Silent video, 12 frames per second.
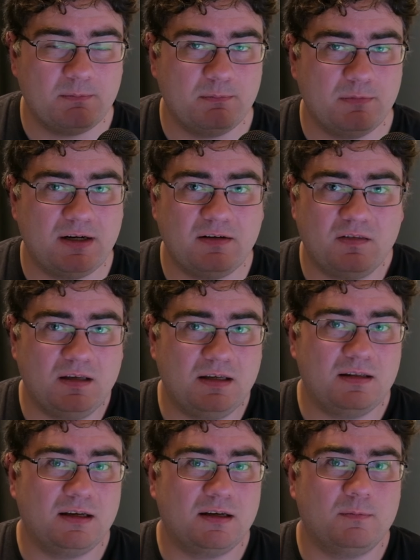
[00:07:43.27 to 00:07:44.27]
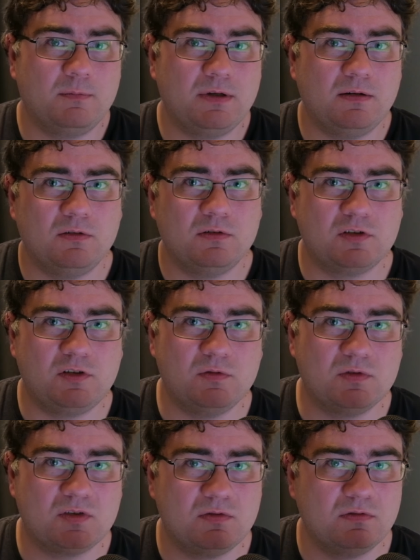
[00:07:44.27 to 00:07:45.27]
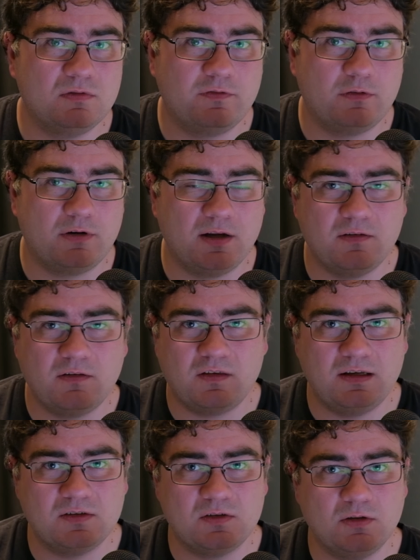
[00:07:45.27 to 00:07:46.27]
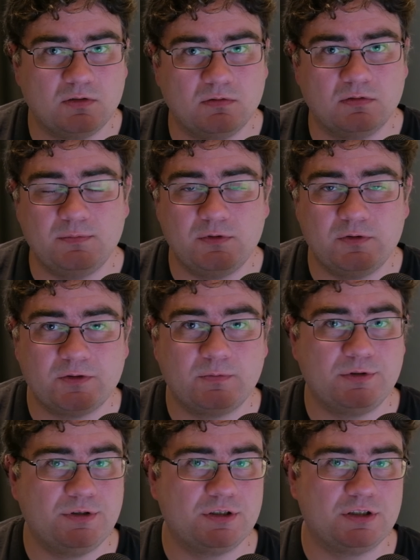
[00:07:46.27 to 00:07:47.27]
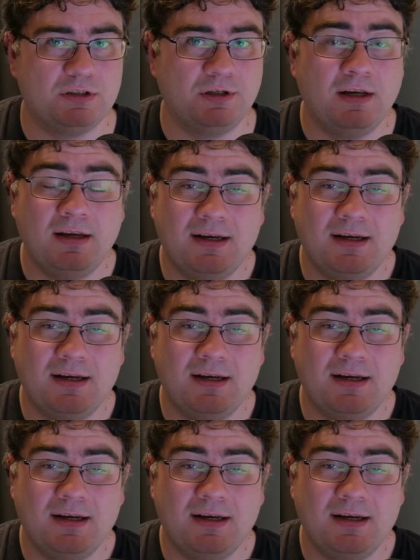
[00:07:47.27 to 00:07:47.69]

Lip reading: but I think they can be also used for other things, not only music production.